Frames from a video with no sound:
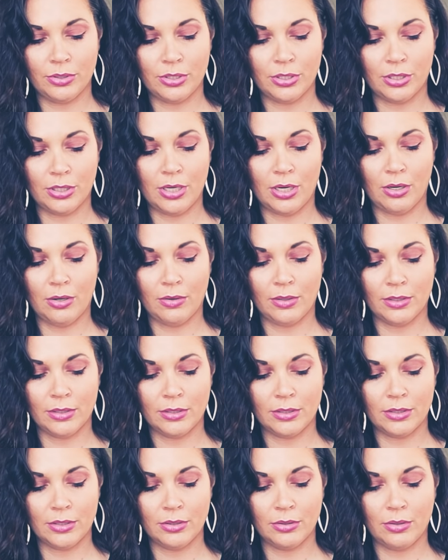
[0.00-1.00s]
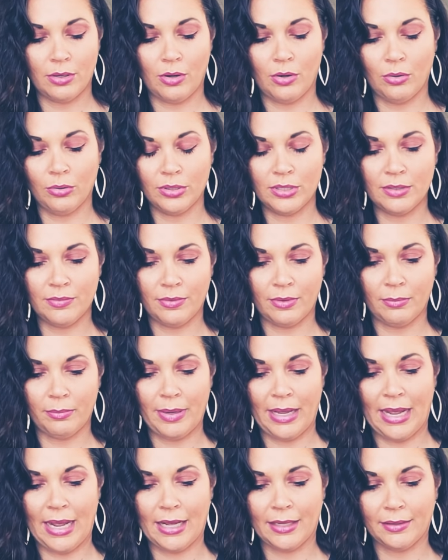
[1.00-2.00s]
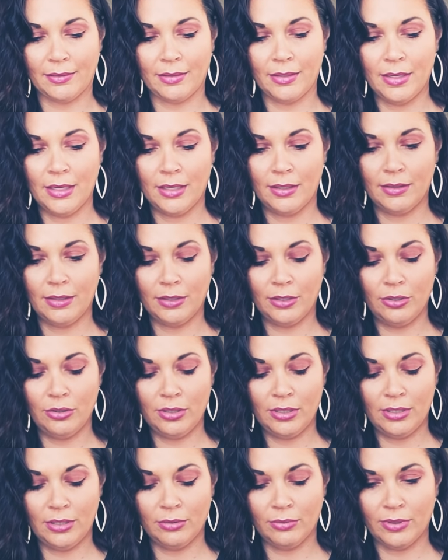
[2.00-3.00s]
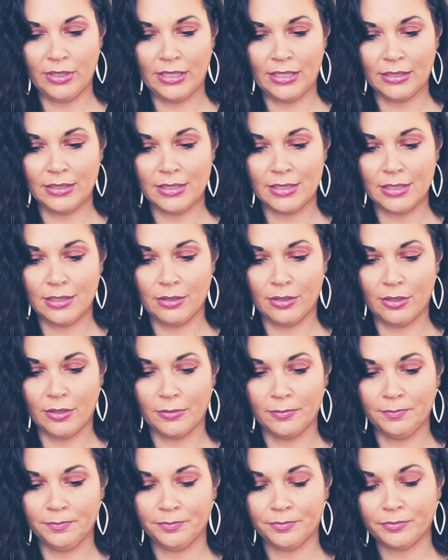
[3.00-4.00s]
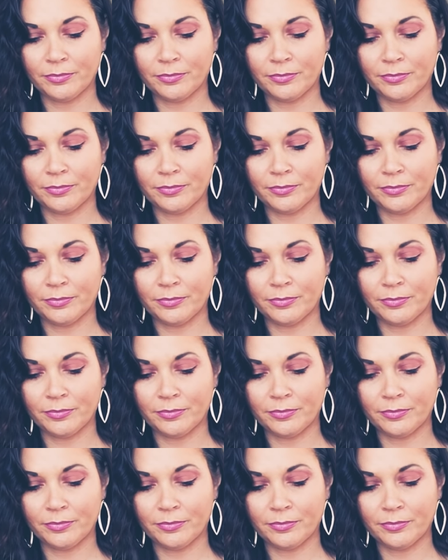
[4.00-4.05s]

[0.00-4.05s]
to go into a whole different path that you need to reconsider,